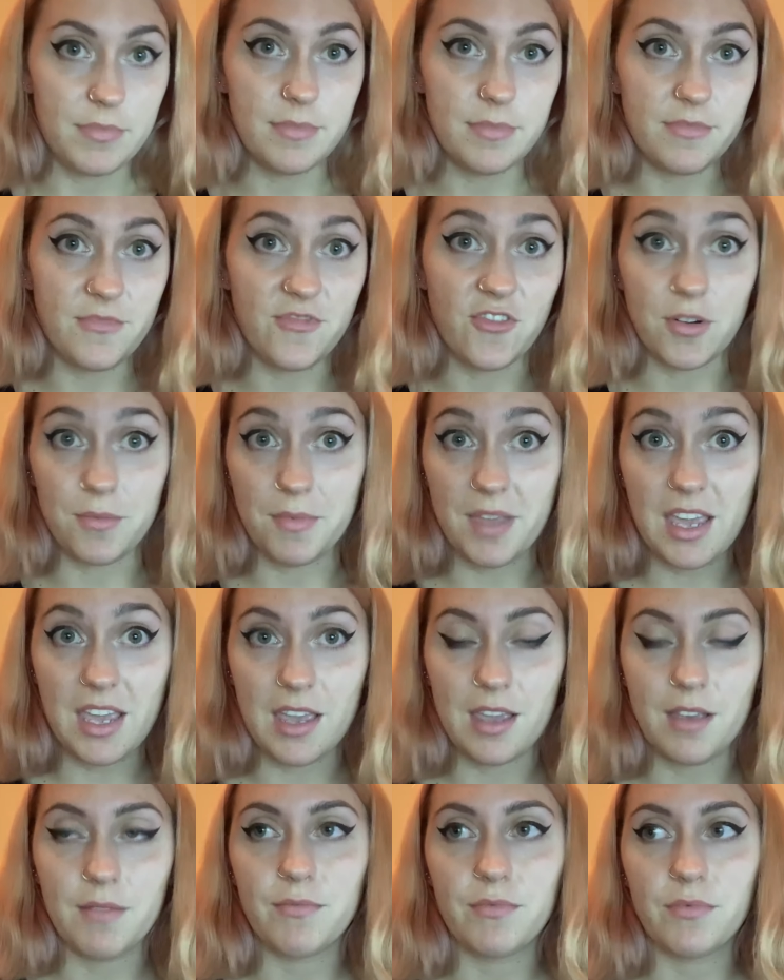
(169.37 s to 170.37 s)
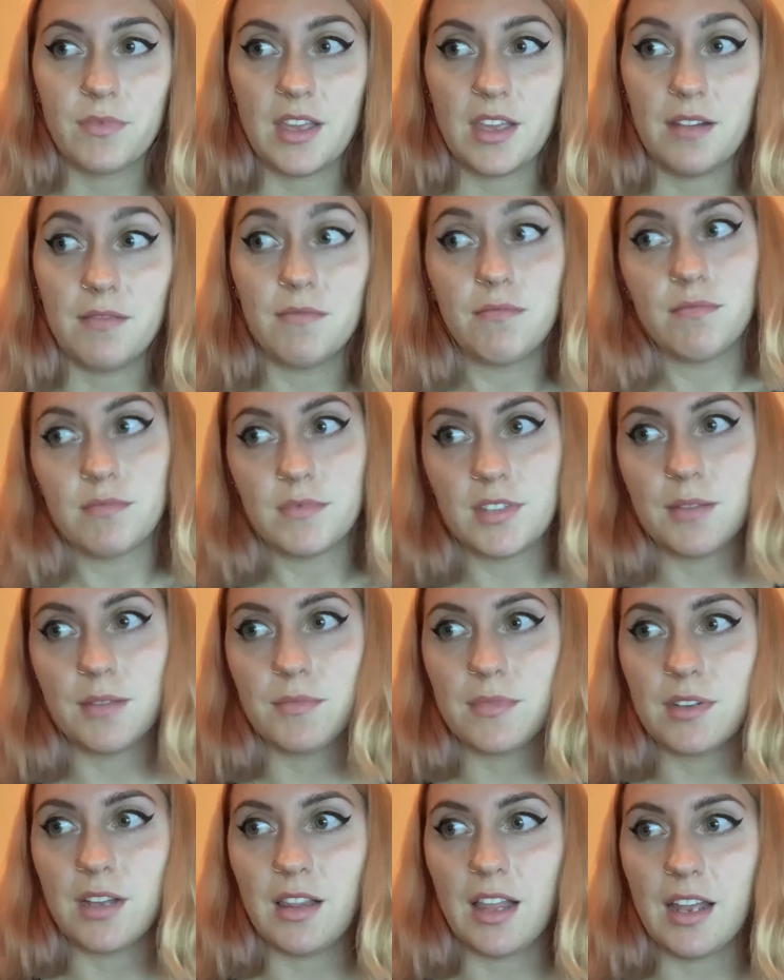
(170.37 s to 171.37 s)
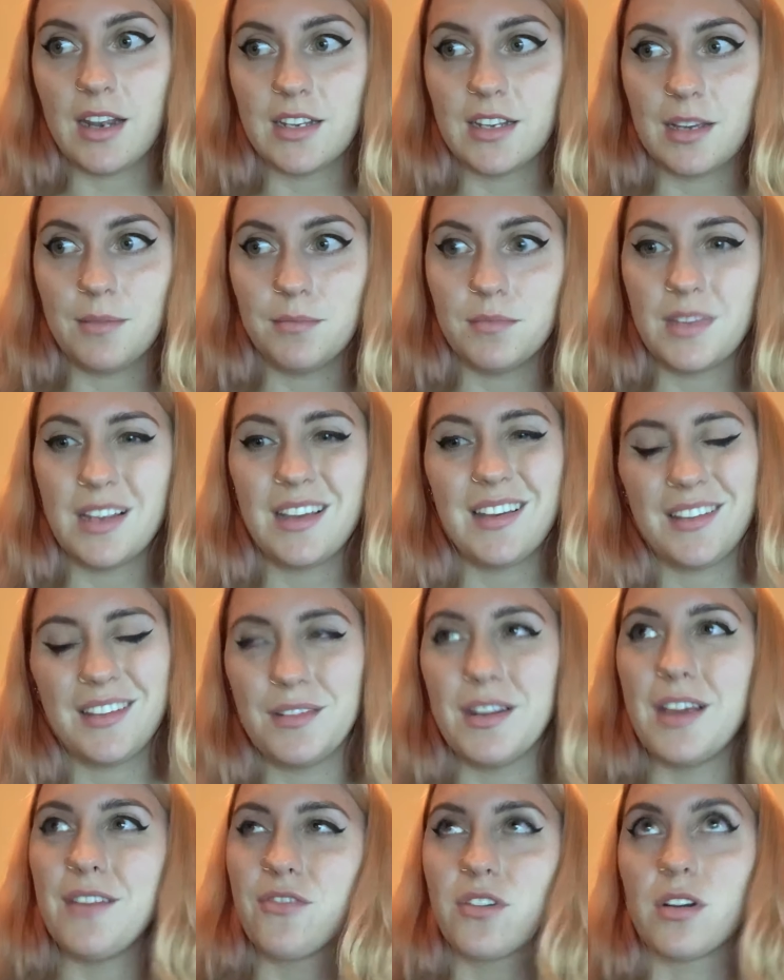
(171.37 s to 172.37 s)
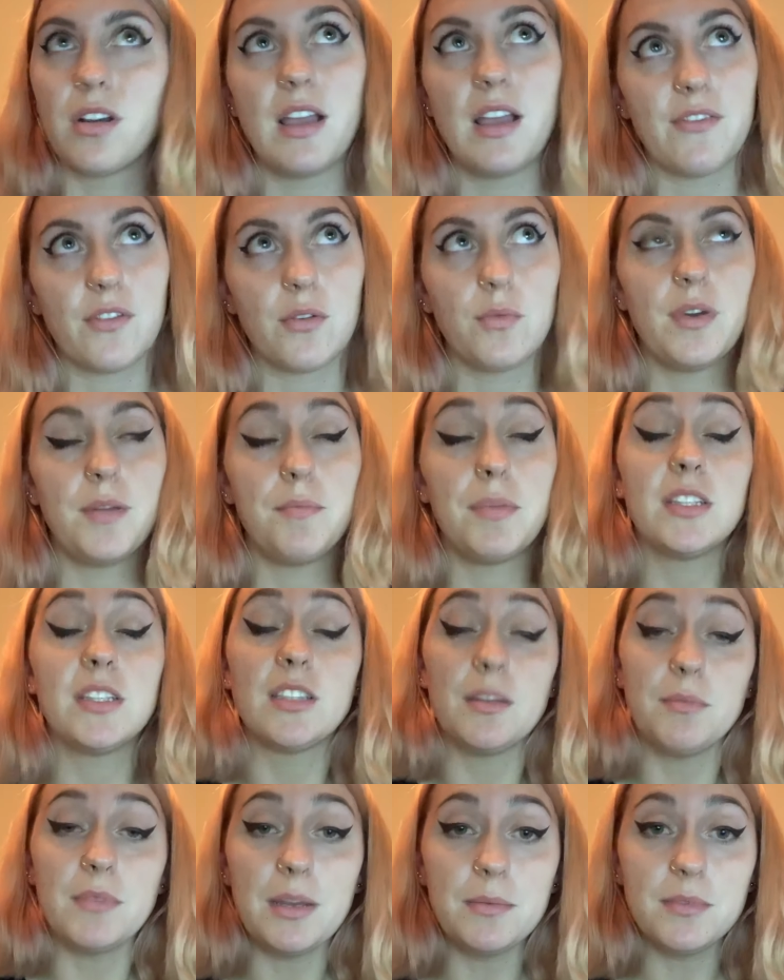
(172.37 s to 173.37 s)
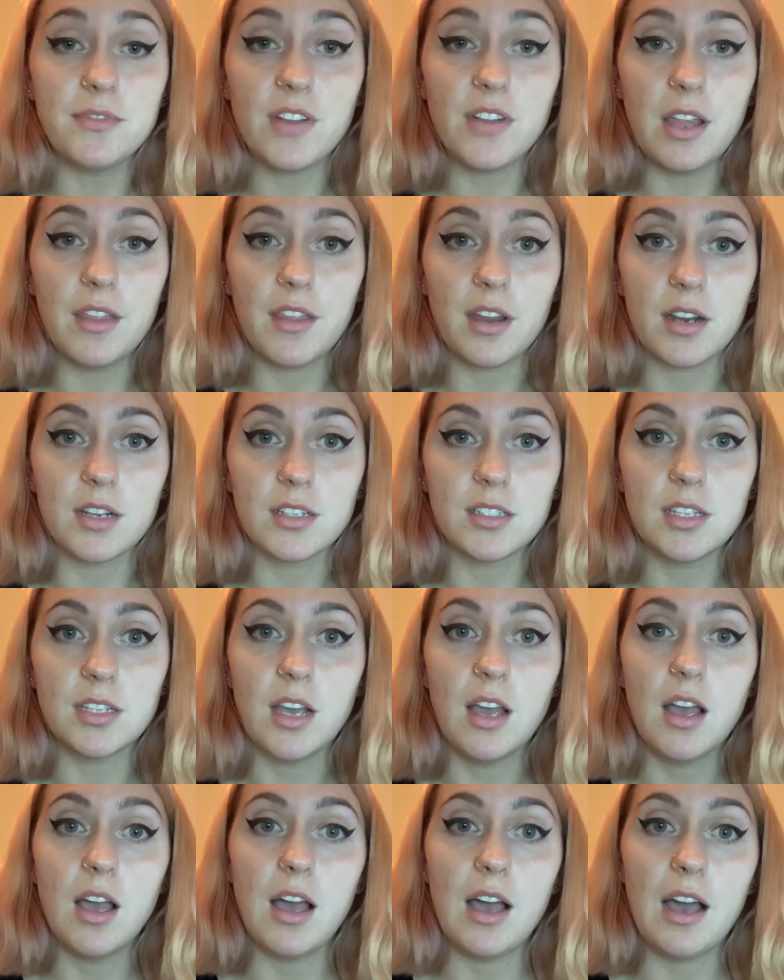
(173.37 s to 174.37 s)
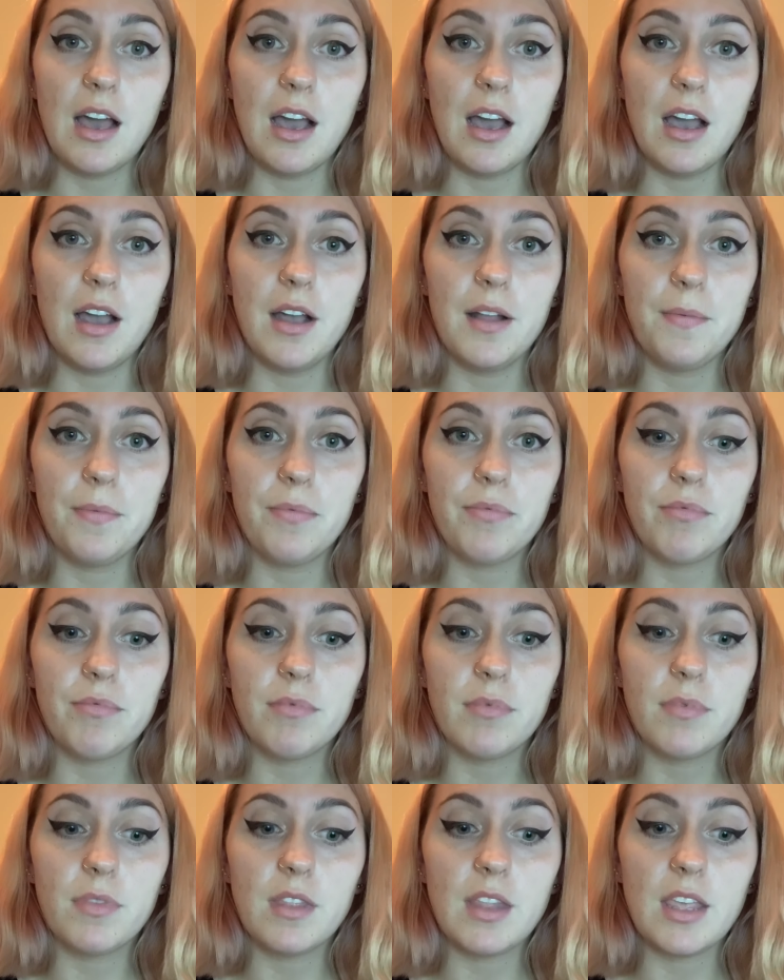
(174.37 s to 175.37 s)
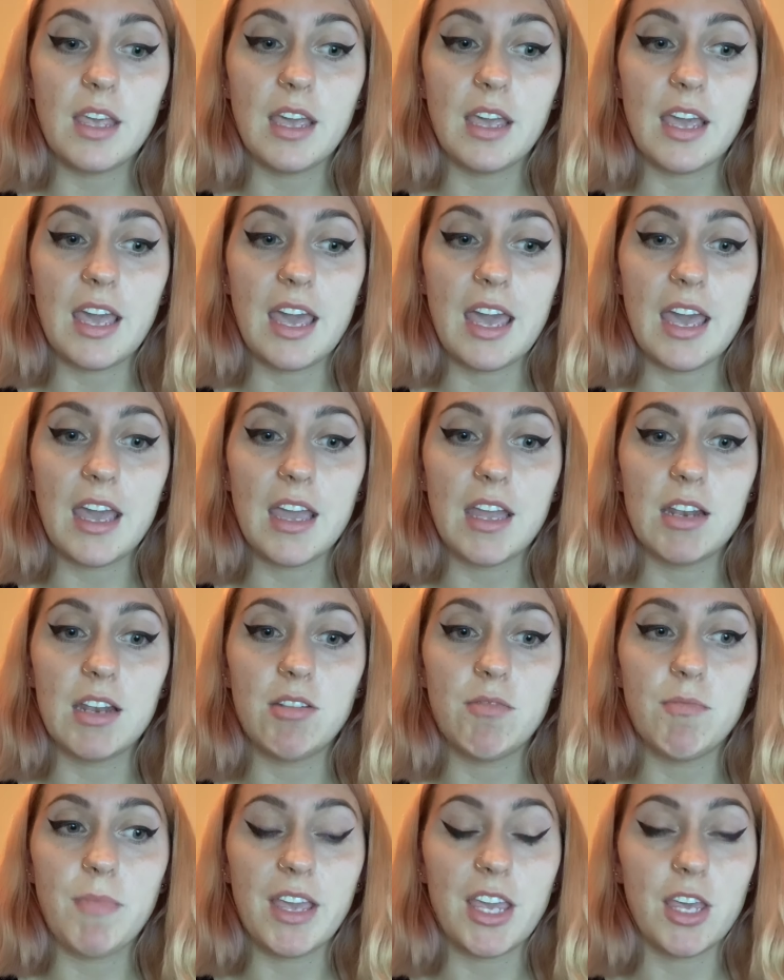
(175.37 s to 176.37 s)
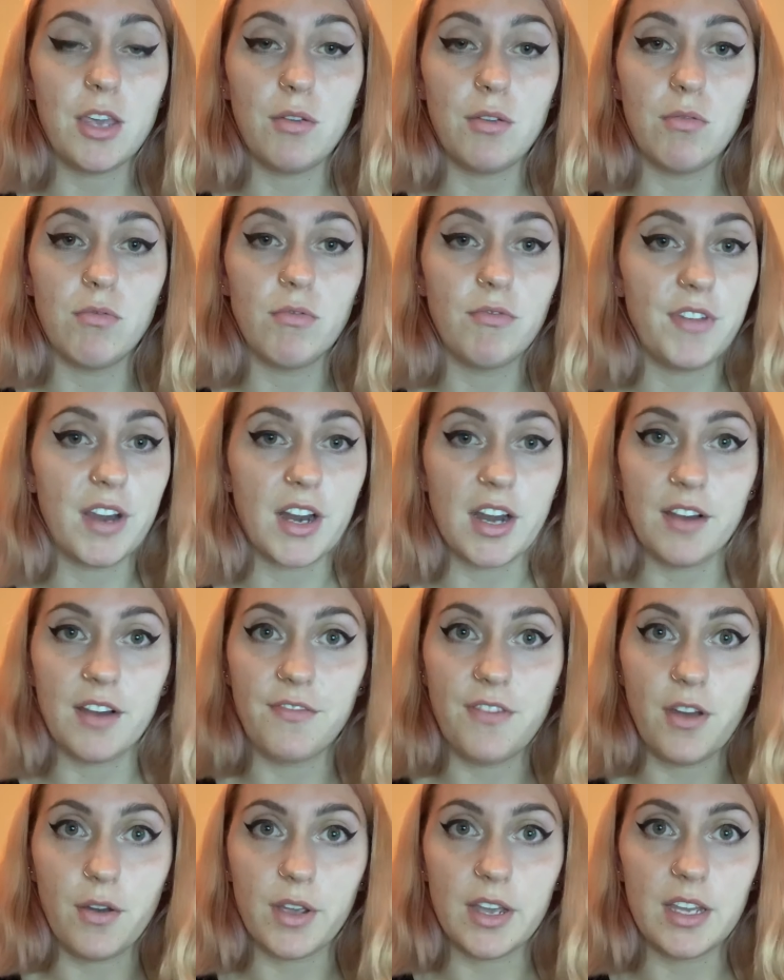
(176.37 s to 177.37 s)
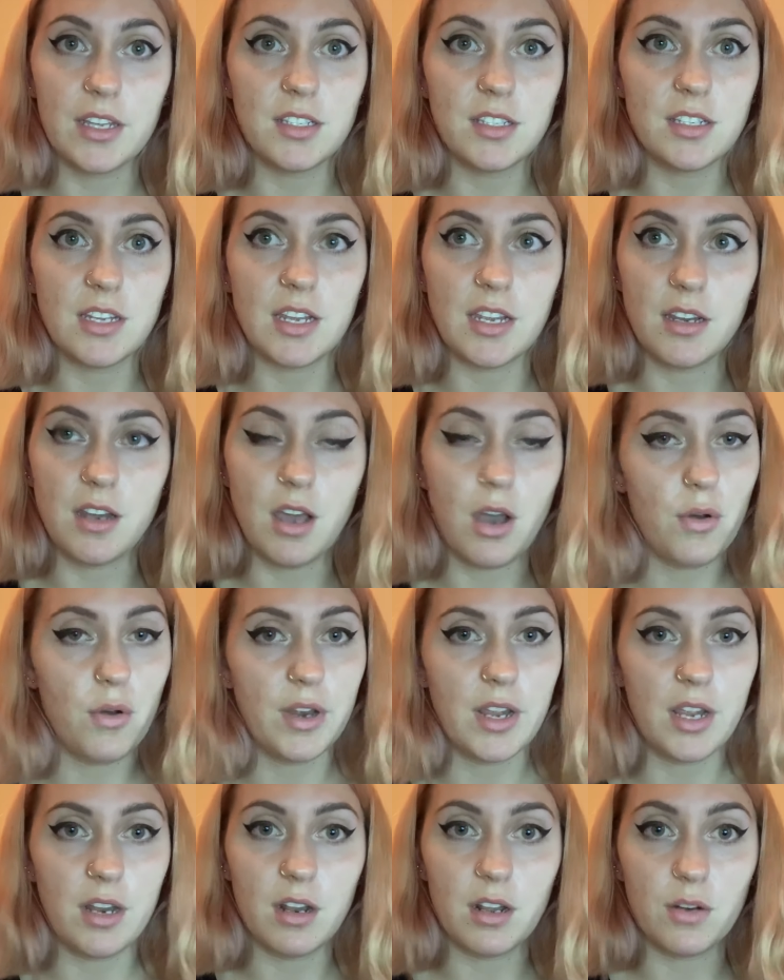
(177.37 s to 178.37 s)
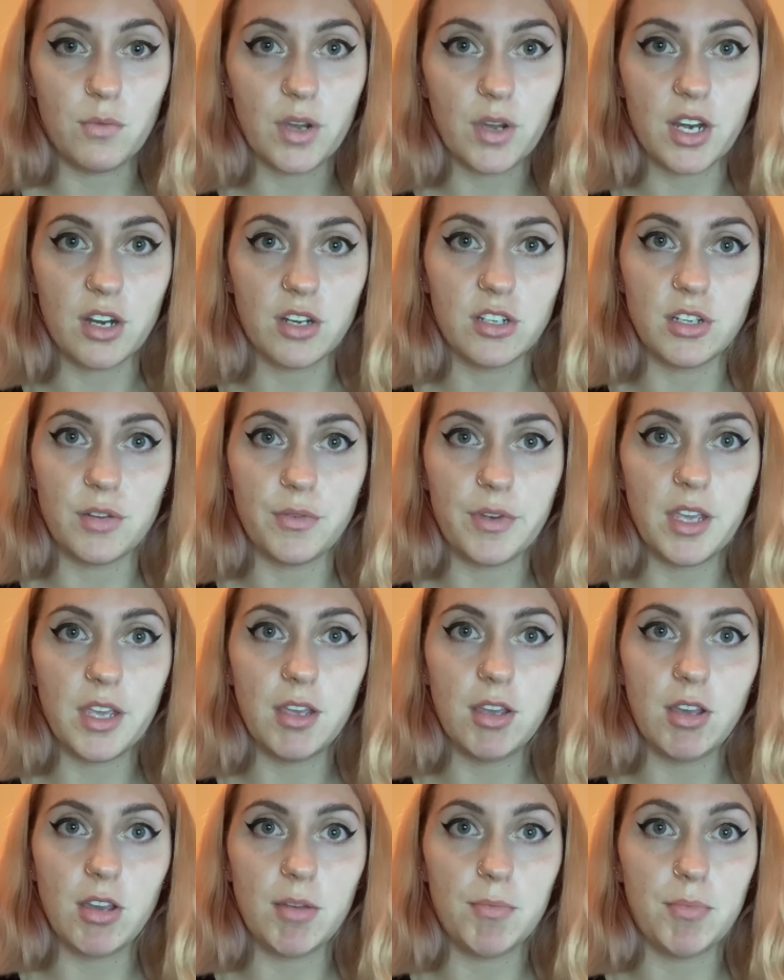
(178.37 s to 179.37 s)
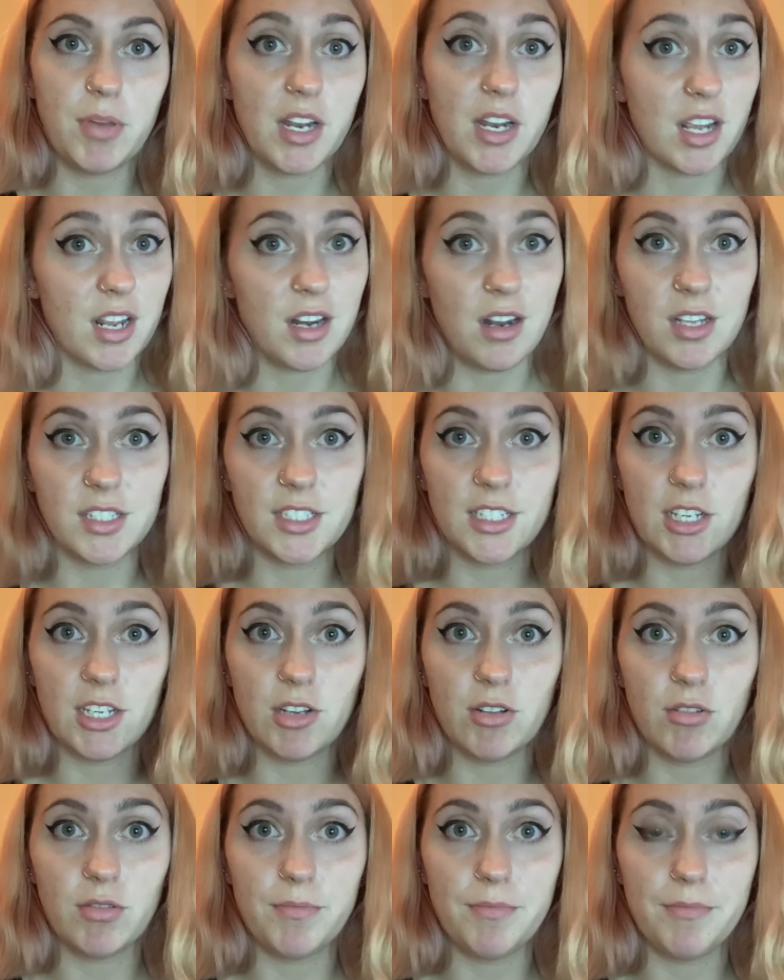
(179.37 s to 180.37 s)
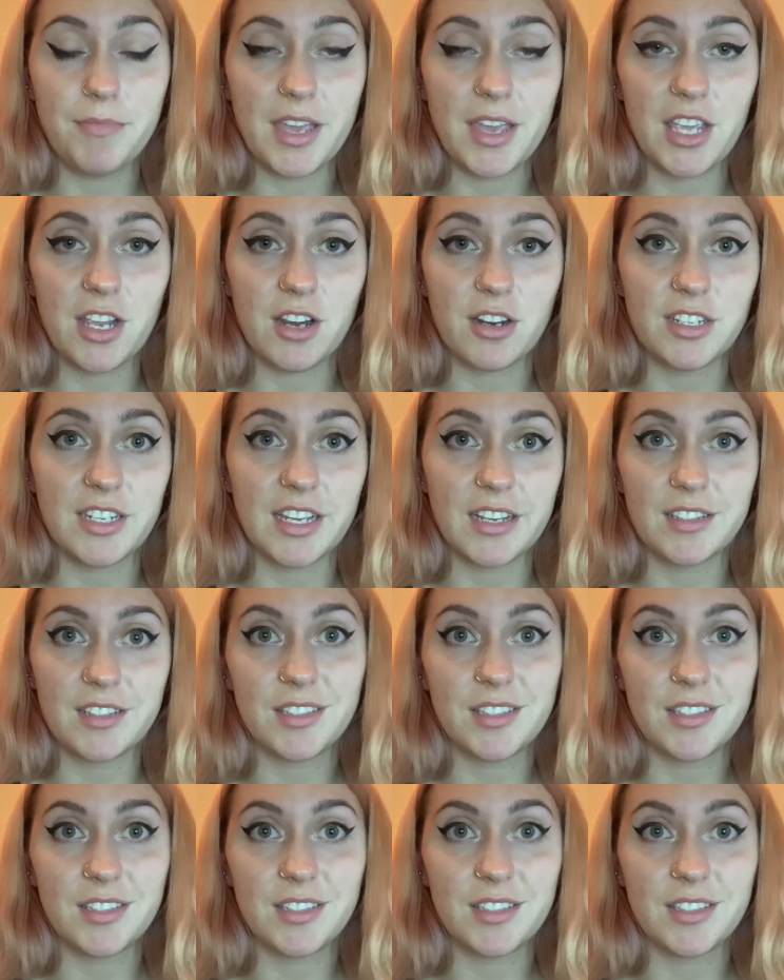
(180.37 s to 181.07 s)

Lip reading: for me, and a lot of times, not for everyone, but sometimes for others, it can make you very focused and hone in on what you're doing, but it can also make your tics